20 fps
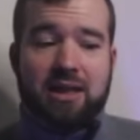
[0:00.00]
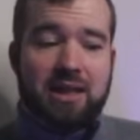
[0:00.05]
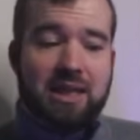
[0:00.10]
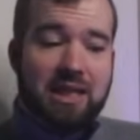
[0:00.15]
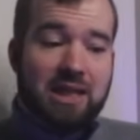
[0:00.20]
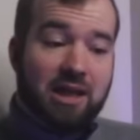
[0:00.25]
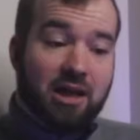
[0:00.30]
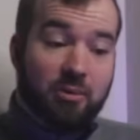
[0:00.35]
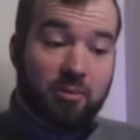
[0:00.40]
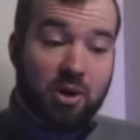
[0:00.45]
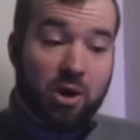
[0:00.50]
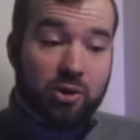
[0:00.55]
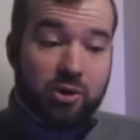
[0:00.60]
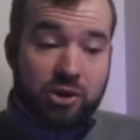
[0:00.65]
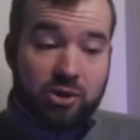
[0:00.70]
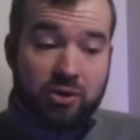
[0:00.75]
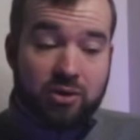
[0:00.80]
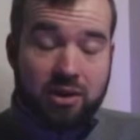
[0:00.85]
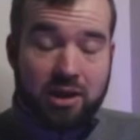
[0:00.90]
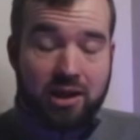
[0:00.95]
the
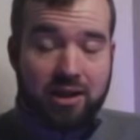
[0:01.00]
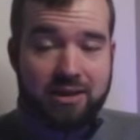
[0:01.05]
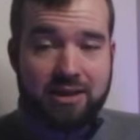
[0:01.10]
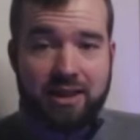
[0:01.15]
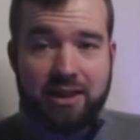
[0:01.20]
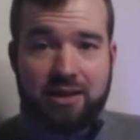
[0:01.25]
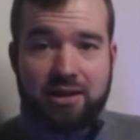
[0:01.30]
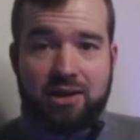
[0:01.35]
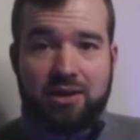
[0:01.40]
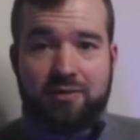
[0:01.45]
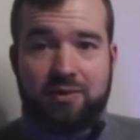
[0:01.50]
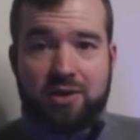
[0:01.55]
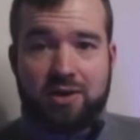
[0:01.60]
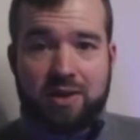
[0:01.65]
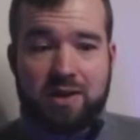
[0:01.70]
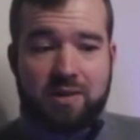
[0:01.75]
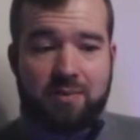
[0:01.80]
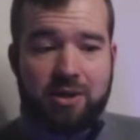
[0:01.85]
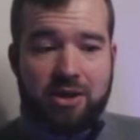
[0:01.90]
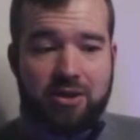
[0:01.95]
emotional content of your
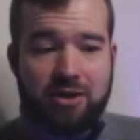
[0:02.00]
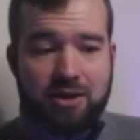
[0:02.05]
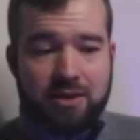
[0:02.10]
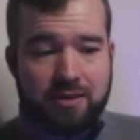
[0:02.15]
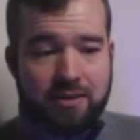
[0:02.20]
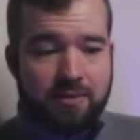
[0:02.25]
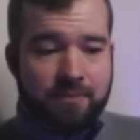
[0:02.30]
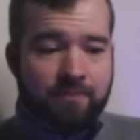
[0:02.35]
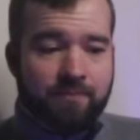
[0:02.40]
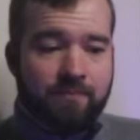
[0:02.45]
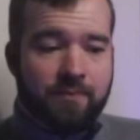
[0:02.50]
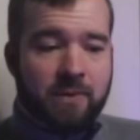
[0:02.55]
experience.